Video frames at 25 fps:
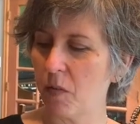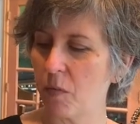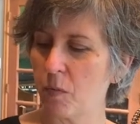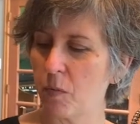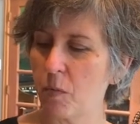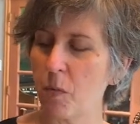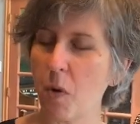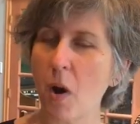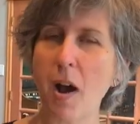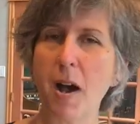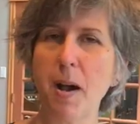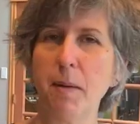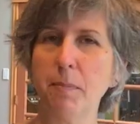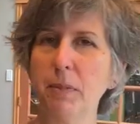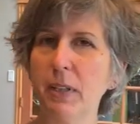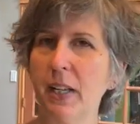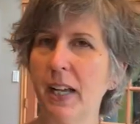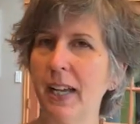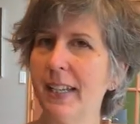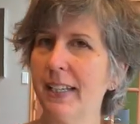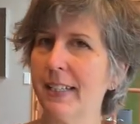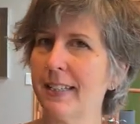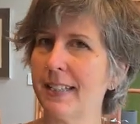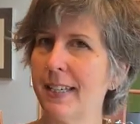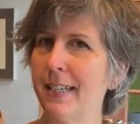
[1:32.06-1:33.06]
Rob
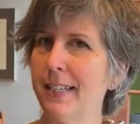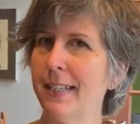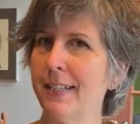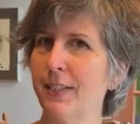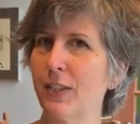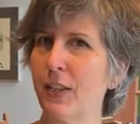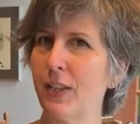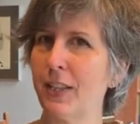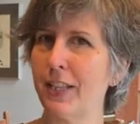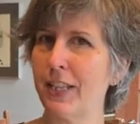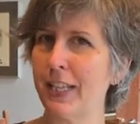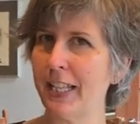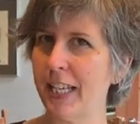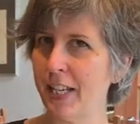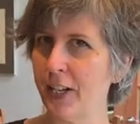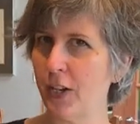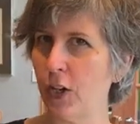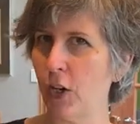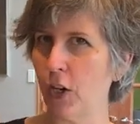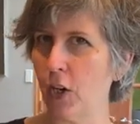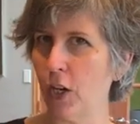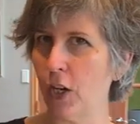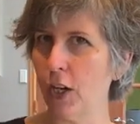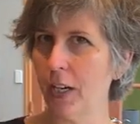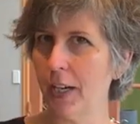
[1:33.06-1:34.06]
likes his
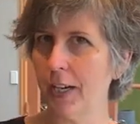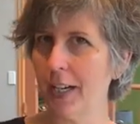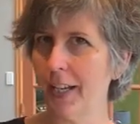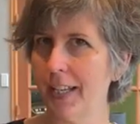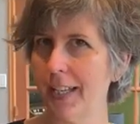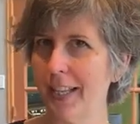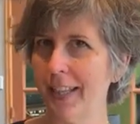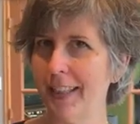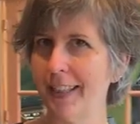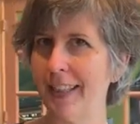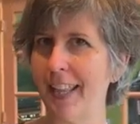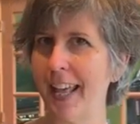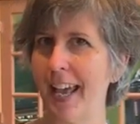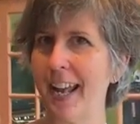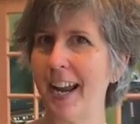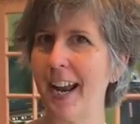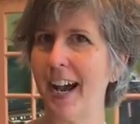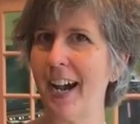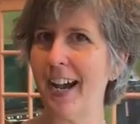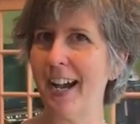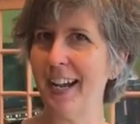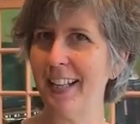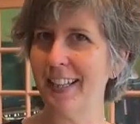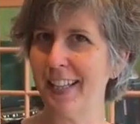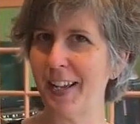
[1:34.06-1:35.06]
thinner than
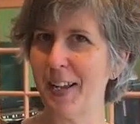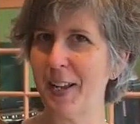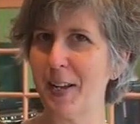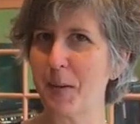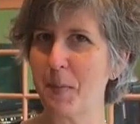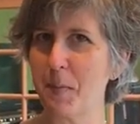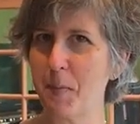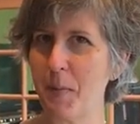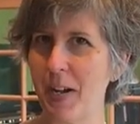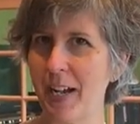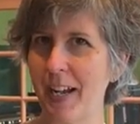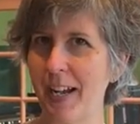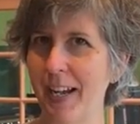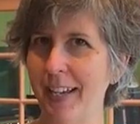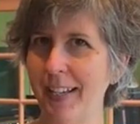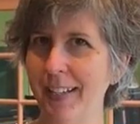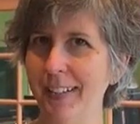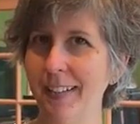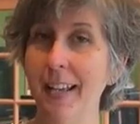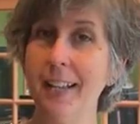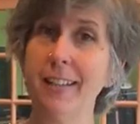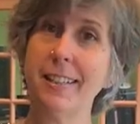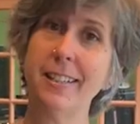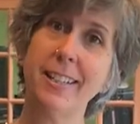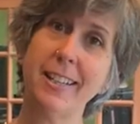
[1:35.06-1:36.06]
I like
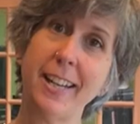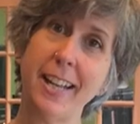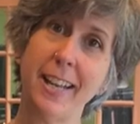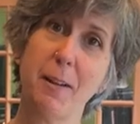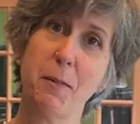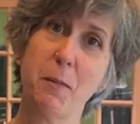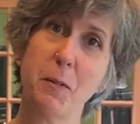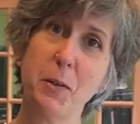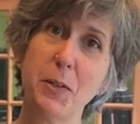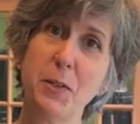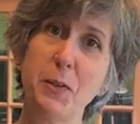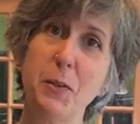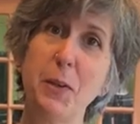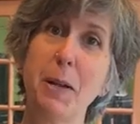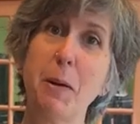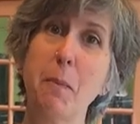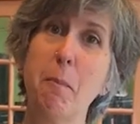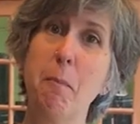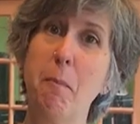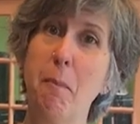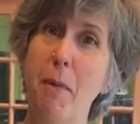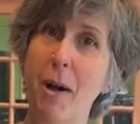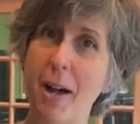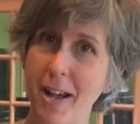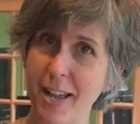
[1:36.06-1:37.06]
mine. Today we're
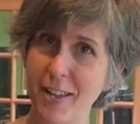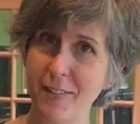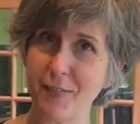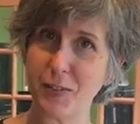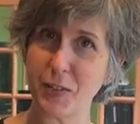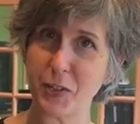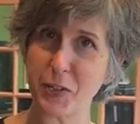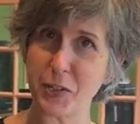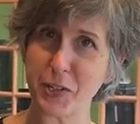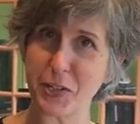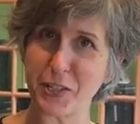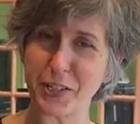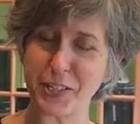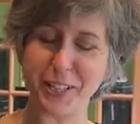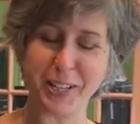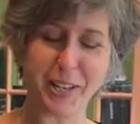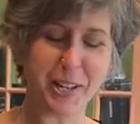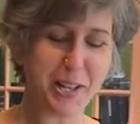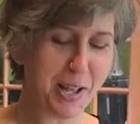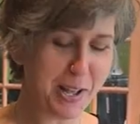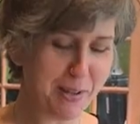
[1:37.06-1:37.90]
doing my version.